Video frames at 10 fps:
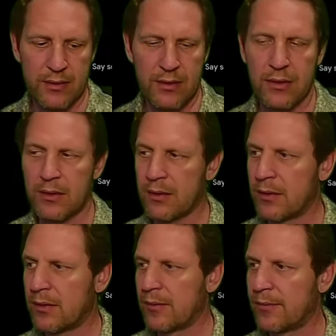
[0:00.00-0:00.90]

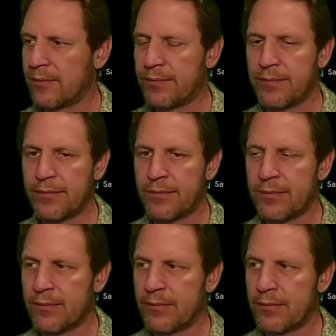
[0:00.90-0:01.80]

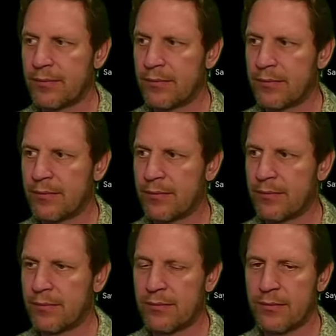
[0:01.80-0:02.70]

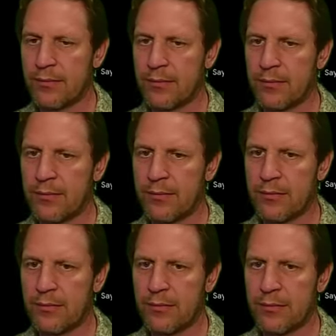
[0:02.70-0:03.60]

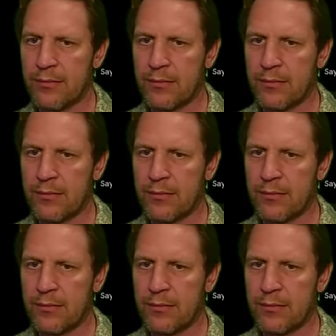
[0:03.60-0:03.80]
[no speech]